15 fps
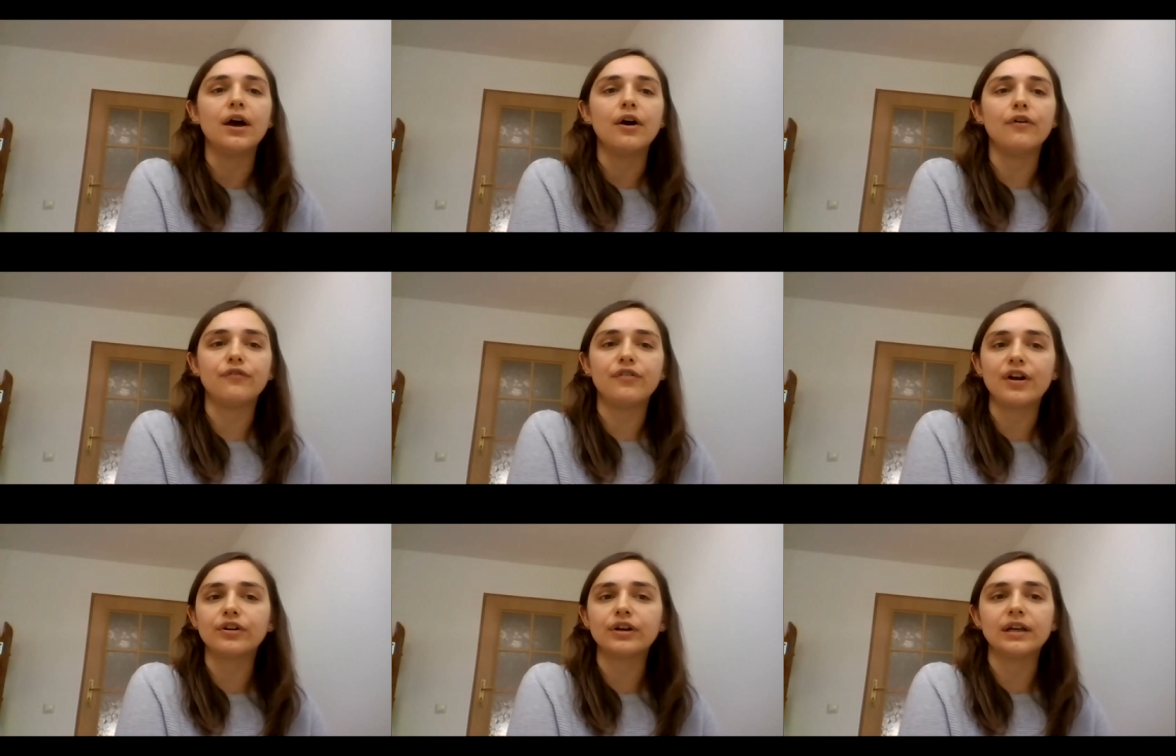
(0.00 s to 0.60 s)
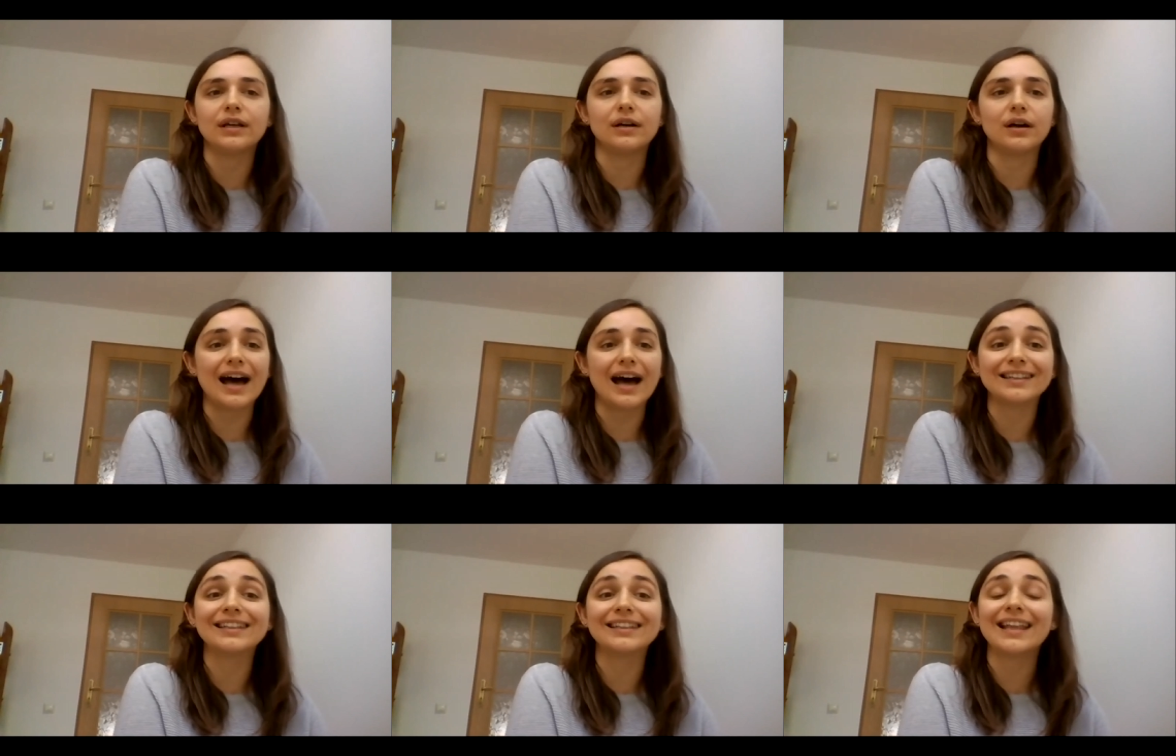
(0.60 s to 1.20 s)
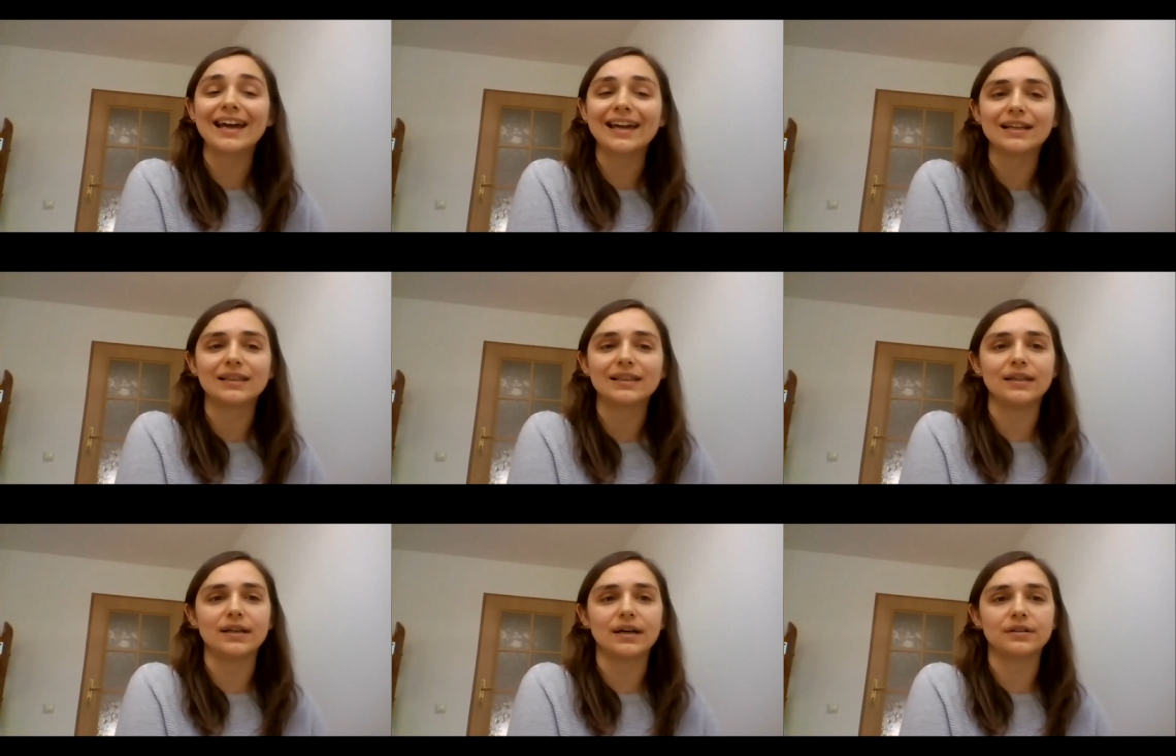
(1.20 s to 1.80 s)
very
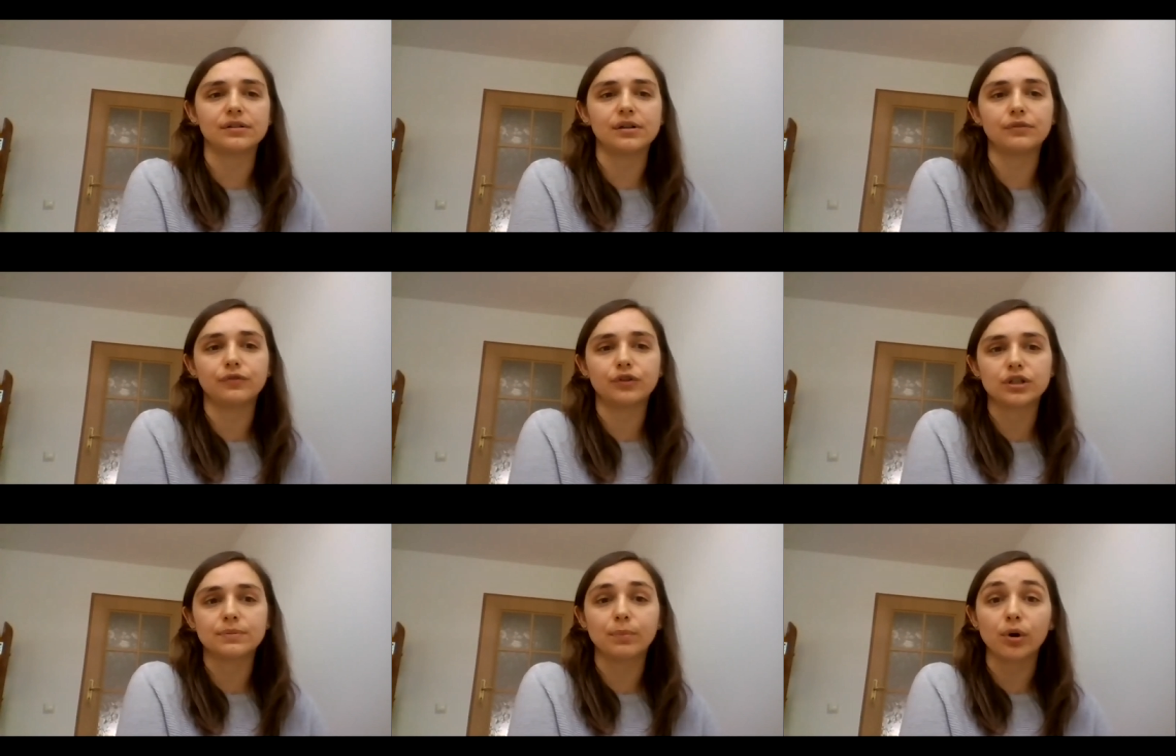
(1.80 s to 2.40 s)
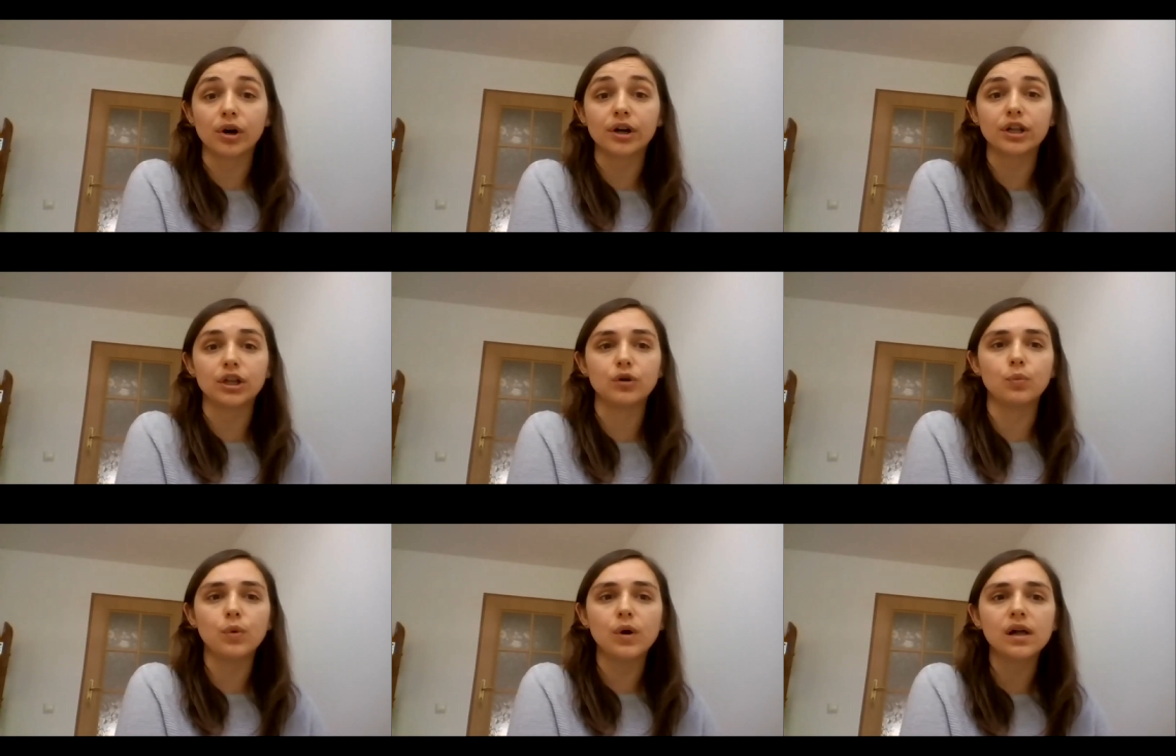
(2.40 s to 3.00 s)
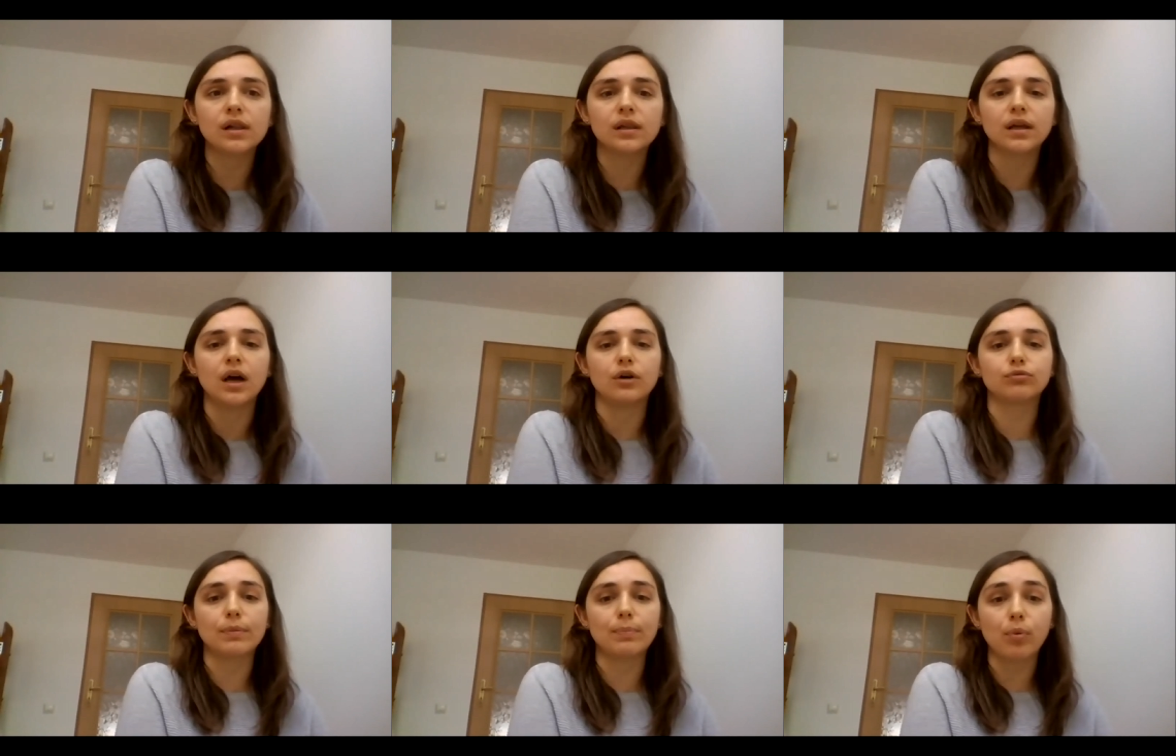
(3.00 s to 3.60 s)
unlikely that an adverse party will
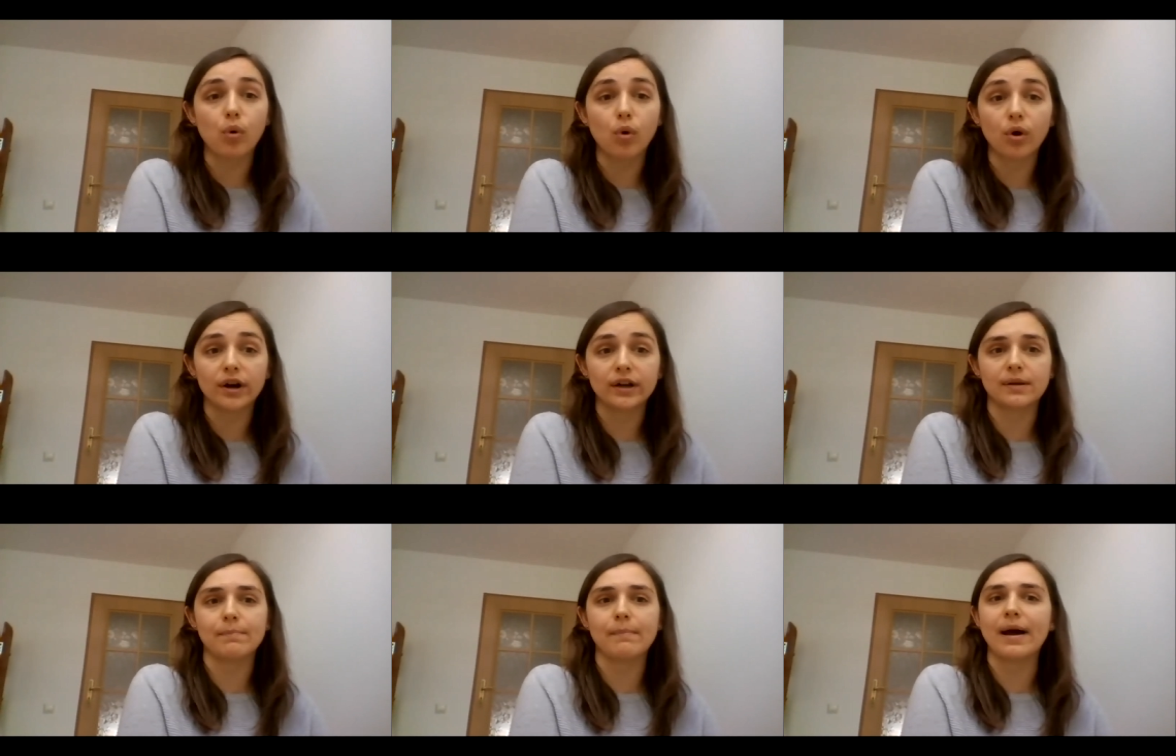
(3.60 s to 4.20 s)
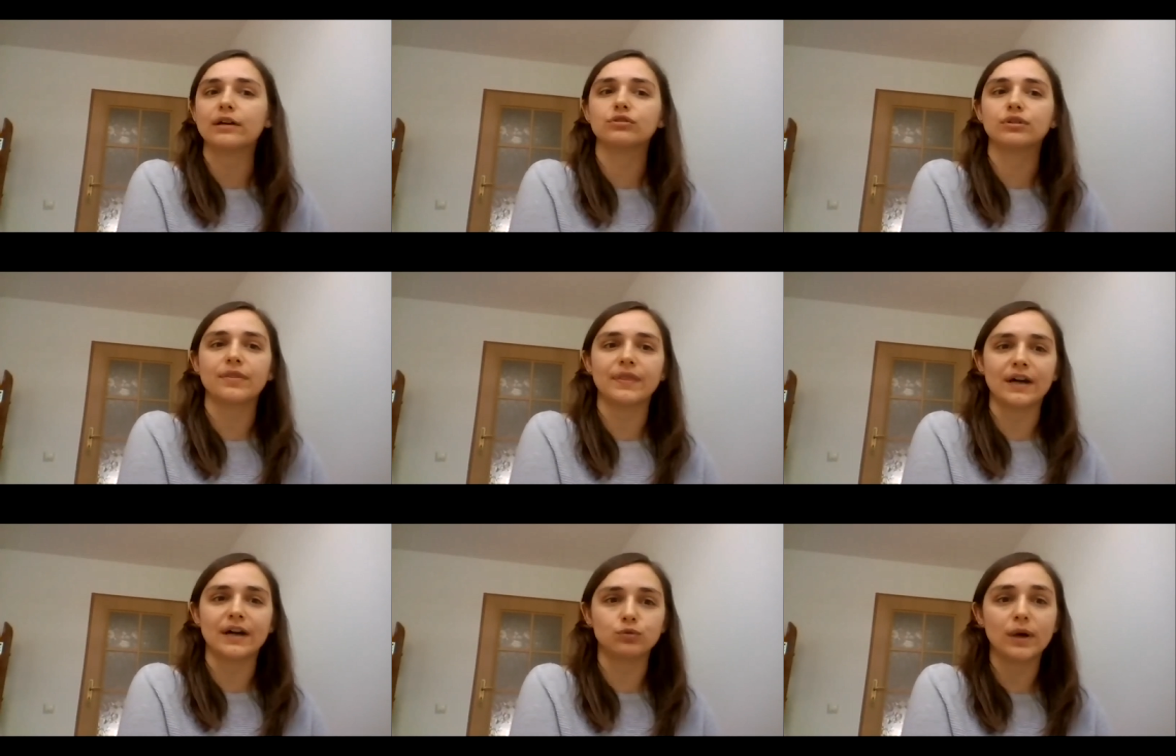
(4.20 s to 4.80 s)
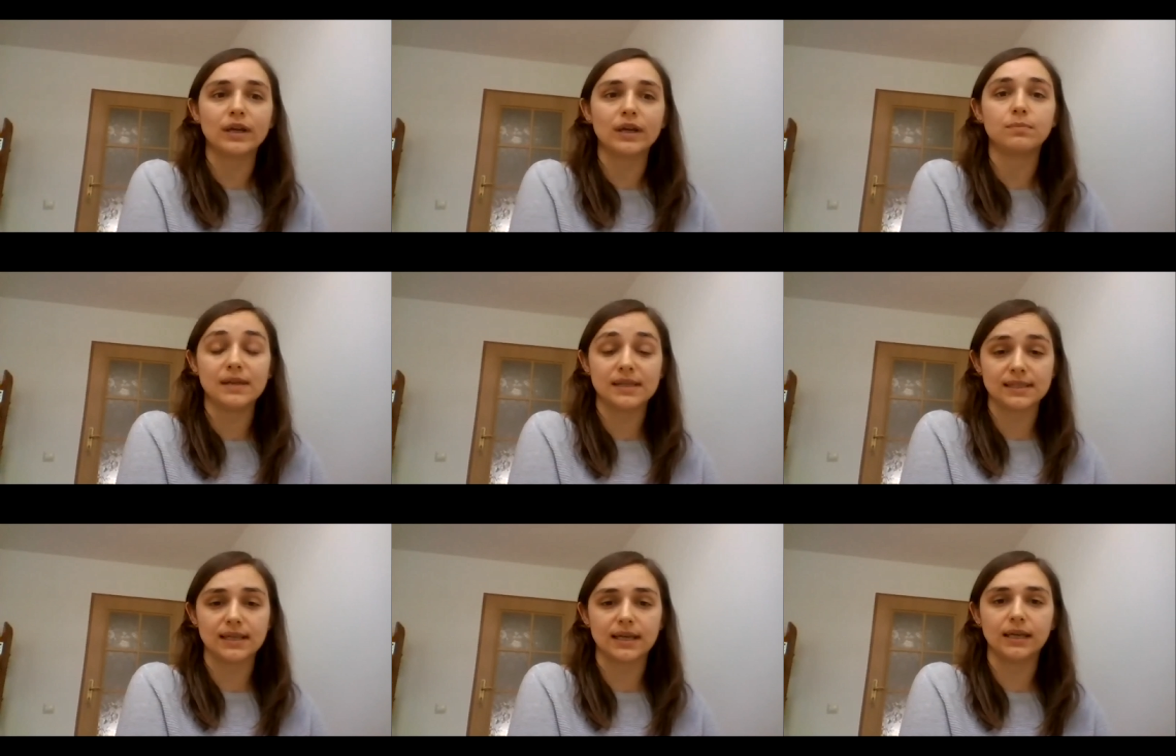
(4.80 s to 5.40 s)
report a migrant that went
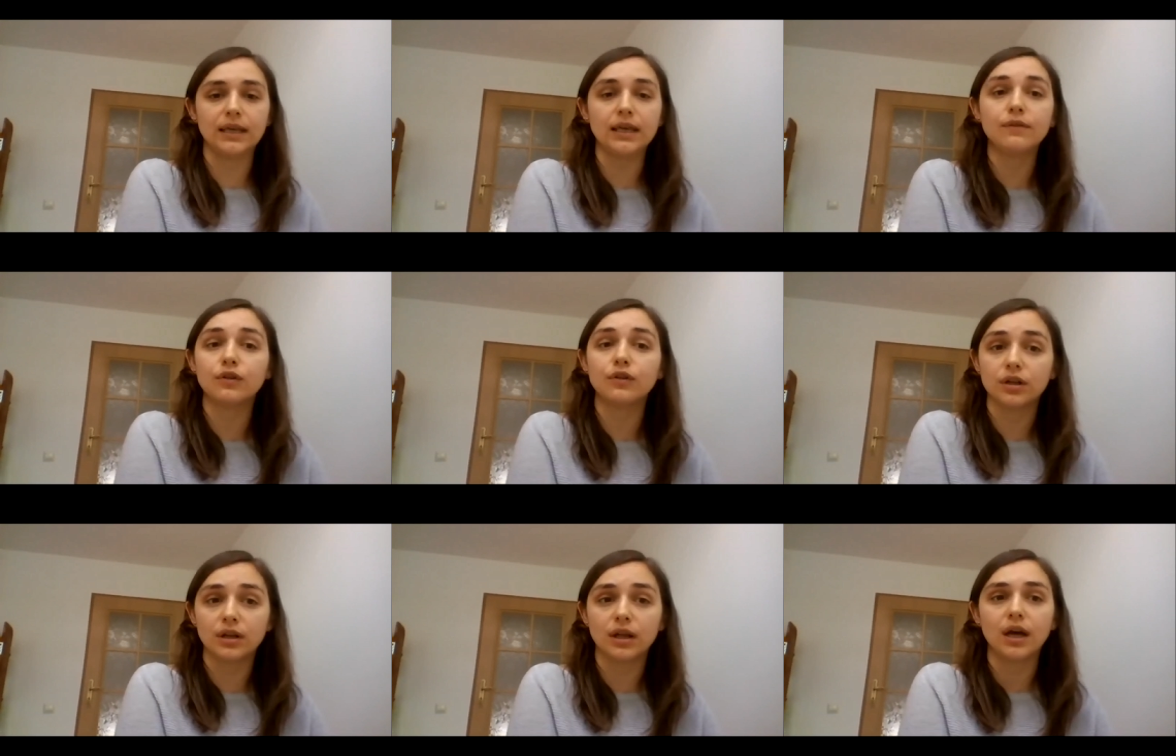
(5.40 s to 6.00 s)
missing, even